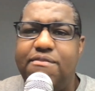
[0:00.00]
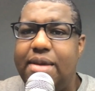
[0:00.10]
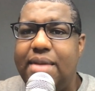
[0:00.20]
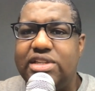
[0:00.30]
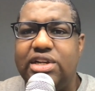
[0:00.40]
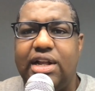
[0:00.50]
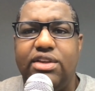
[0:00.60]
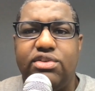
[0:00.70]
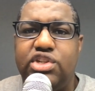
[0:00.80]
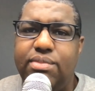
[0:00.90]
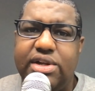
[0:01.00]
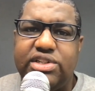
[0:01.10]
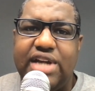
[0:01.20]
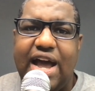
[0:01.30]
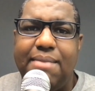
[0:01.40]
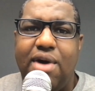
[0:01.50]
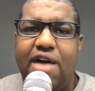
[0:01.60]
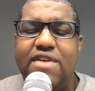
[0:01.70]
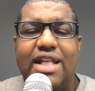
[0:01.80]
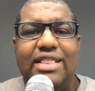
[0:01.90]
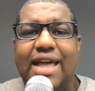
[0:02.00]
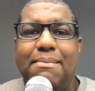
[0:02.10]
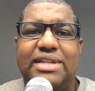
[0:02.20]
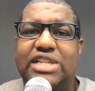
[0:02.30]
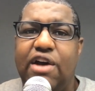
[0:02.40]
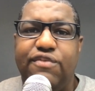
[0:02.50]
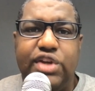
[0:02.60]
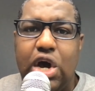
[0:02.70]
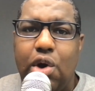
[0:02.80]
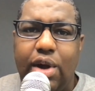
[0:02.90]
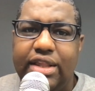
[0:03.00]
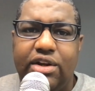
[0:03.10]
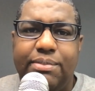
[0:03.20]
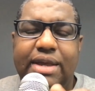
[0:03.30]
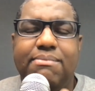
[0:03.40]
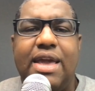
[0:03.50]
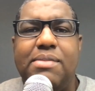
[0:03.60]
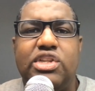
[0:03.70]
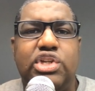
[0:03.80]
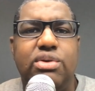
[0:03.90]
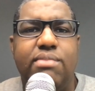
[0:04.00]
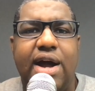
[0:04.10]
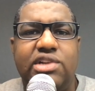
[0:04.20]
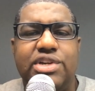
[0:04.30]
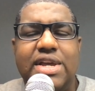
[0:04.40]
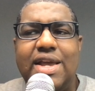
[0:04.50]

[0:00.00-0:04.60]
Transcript: Maybe I took a little too much time off, let myself go a little bit, maybe too much,